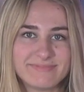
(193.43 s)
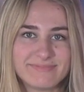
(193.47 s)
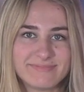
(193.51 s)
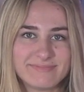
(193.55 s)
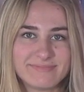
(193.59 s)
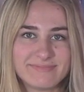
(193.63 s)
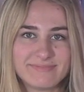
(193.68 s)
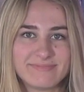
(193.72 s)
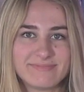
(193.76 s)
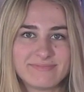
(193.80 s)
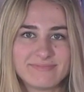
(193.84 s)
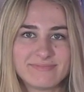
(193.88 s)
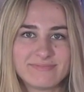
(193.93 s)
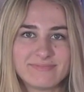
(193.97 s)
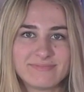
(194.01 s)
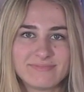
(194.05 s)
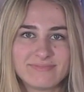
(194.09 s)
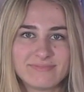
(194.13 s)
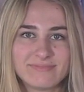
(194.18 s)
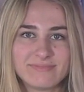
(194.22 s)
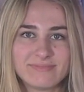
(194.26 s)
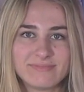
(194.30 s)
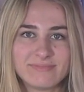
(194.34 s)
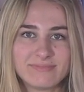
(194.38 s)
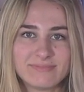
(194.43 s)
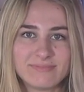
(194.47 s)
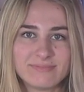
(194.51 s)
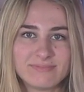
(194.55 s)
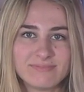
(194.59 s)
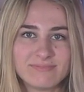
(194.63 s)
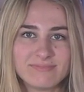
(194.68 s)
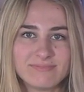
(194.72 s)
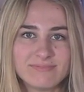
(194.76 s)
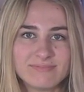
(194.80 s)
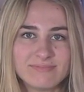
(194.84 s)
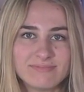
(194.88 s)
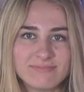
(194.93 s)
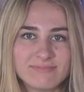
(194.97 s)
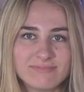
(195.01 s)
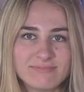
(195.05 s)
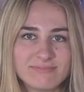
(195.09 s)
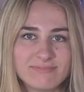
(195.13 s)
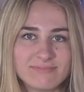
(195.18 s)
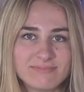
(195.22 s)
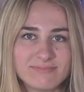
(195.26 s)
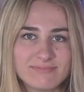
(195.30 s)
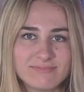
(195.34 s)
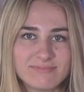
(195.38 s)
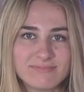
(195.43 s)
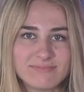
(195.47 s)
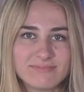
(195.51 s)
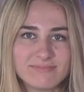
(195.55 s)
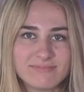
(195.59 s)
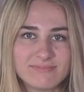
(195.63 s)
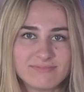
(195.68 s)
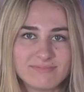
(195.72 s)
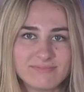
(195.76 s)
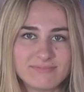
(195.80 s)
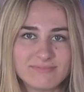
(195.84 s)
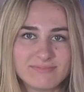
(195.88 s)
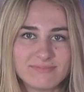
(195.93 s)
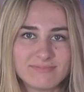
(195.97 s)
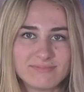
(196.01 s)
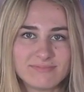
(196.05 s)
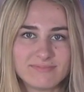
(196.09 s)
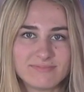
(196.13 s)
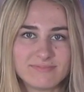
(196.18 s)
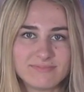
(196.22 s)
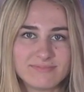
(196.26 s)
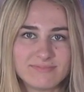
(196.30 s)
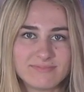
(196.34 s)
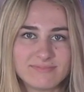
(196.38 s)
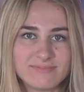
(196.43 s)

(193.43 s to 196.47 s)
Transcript: [no speech]